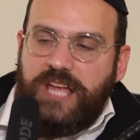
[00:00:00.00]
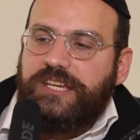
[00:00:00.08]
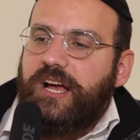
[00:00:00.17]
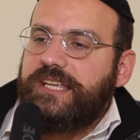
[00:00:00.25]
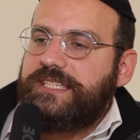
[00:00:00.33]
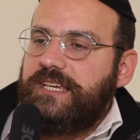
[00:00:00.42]

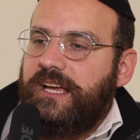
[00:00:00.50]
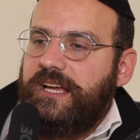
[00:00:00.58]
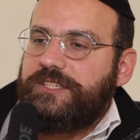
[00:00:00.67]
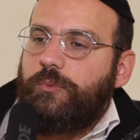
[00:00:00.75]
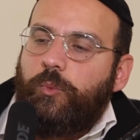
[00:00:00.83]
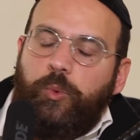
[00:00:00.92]
Yes. We
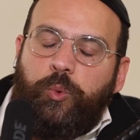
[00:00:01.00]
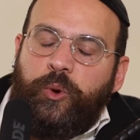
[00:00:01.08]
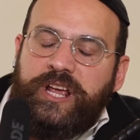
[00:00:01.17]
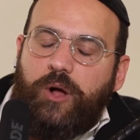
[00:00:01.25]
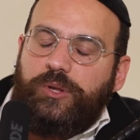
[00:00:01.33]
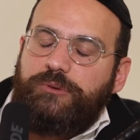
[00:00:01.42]

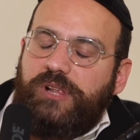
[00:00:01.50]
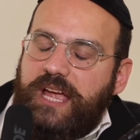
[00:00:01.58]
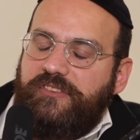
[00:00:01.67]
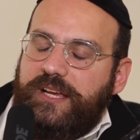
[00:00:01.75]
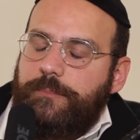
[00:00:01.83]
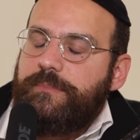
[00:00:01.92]
only really
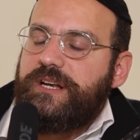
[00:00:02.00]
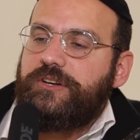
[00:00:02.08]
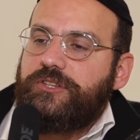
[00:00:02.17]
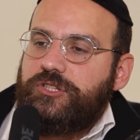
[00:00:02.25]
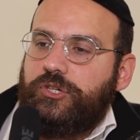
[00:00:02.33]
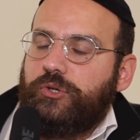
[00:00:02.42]
have like a minute
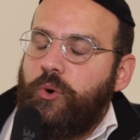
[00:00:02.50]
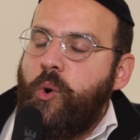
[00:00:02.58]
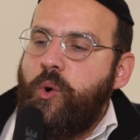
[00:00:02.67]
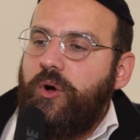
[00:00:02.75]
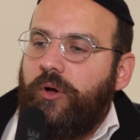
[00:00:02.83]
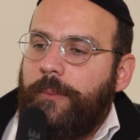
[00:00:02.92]

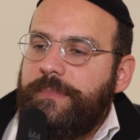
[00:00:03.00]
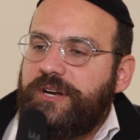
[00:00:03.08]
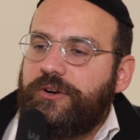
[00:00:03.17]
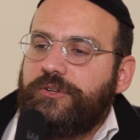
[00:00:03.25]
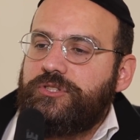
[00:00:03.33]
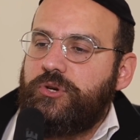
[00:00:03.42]

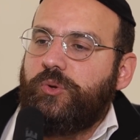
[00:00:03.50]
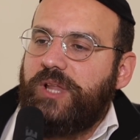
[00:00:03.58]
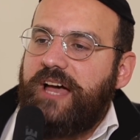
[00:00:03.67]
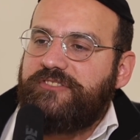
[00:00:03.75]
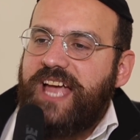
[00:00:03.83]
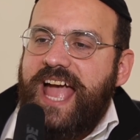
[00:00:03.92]
or two
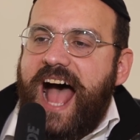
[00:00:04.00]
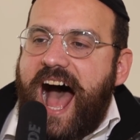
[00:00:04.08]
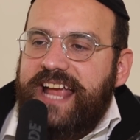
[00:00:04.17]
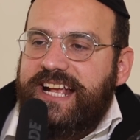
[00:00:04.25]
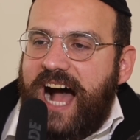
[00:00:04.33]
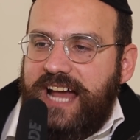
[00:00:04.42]
left.
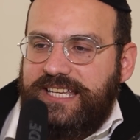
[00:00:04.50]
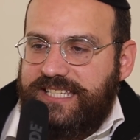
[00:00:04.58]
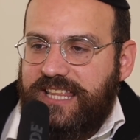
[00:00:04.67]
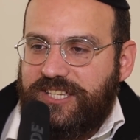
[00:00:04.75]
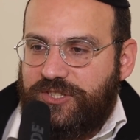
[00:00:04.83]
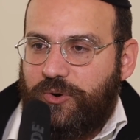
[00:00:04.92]
I got to
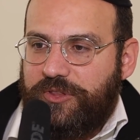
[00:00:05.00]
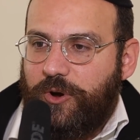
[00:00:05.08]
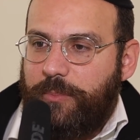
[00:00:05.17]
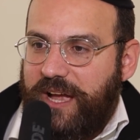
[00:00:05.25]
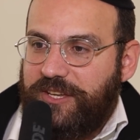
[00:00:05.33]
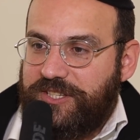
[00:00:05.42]
say the story, though,
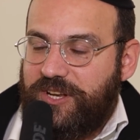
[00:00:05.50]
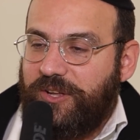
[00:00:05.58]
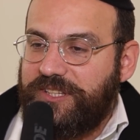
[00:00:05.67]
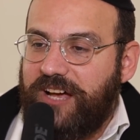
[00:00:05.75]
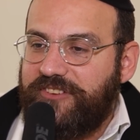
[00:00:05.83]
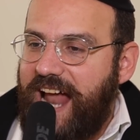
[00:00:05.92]
about
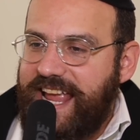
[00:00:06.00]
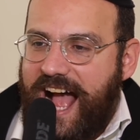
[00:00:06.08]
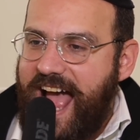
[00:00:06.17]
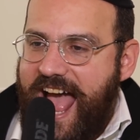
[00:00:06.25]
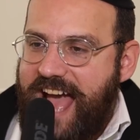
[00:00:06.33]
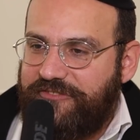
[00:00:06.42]
Yisrael David.
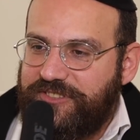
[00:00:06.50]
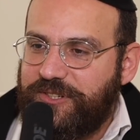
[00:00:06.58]
I have to.